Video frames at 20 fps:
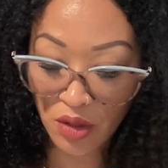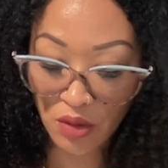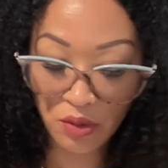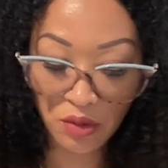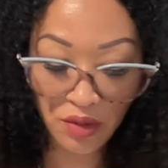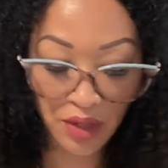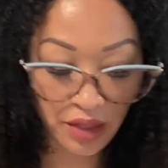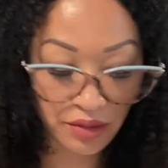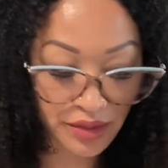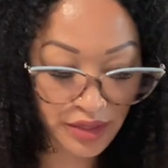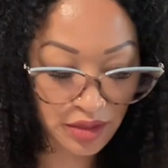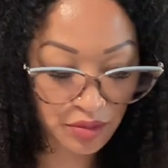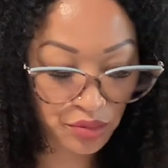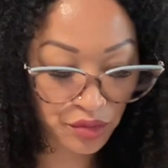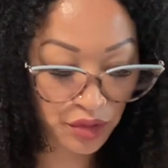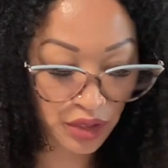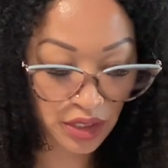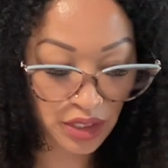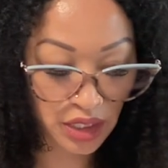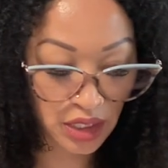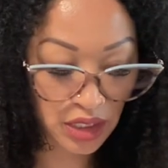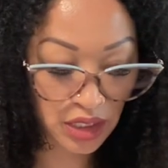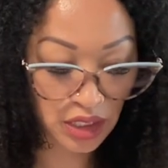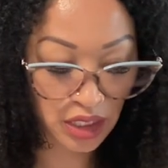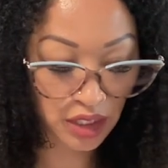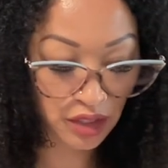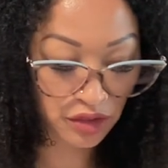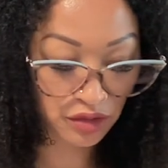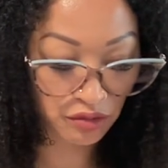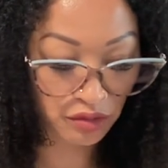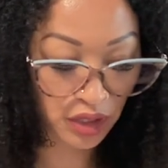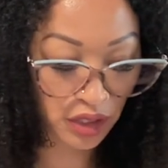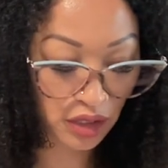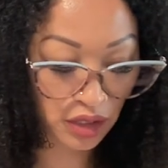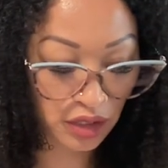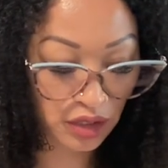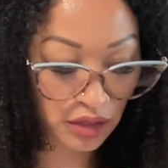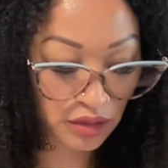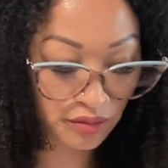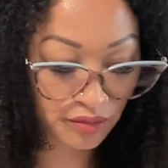Well, that was a pretty in-depth
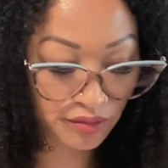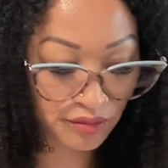reading.